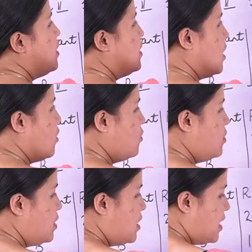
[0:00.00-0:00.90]
Now,
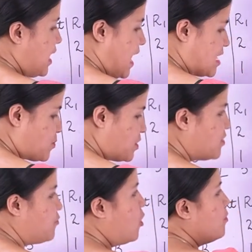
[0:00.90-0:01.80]
as per
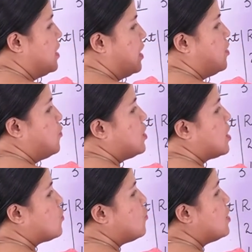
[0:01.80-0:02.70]
the formula, we
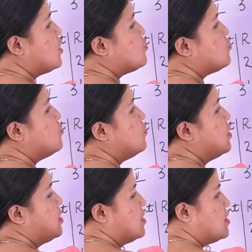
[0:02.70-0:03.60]
are going to
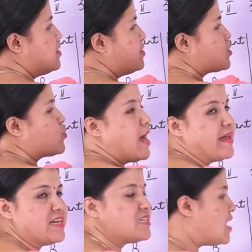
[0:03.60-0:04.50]

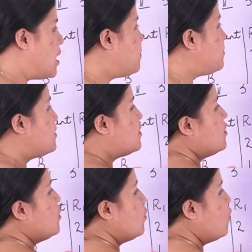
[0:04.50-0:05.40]
square it up.
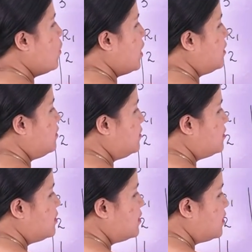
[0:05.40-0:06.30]
one,
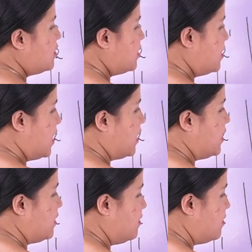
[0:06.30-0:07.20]

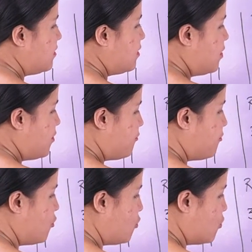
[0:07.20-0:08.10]
nine,
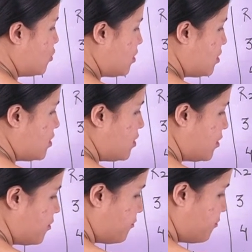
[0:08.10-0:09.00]
four,
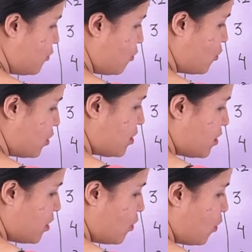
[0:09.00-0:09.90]
four,
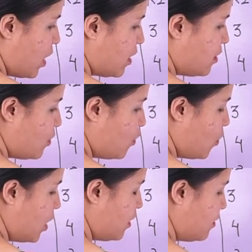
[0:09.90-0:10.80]
one,
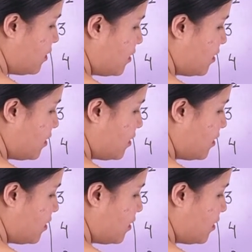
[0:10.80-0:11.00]
one,